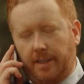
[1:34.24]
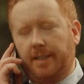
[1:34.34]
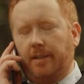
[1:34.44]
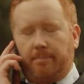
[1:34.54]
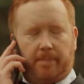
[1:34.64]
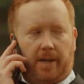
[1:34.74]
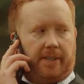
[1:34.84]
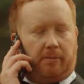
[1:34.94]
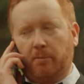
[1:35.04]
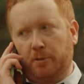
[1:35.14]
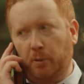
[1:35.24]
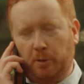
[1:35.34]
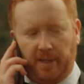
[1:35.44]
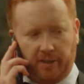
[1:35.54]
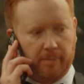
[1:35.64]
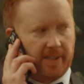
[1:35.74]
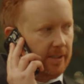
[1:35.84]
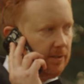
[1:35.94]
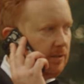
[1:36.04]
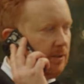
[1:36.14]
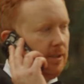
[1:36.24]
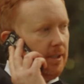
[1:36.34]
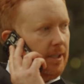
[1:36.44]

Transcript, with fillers: OK, then I, I think Rebel's pulled a prank on me. Prank?